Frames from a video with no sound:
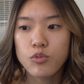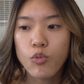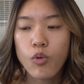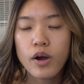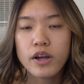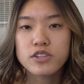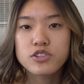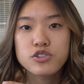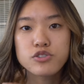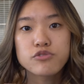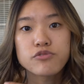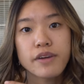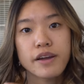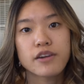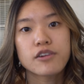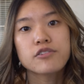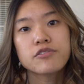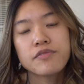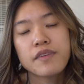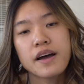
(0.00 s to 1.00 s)
want to
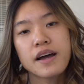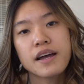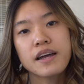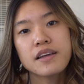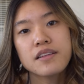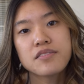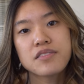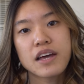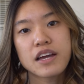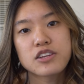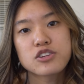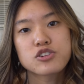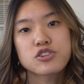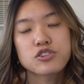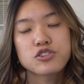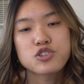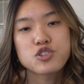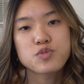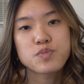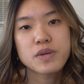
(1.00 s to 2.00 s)
verify that
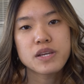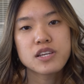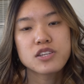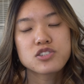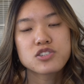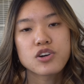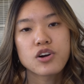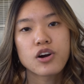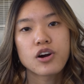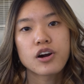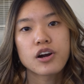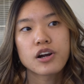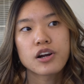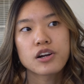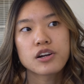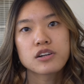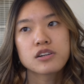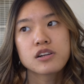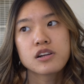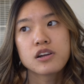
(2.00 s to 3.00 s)
your speeds
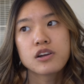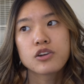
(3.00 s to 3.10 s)
are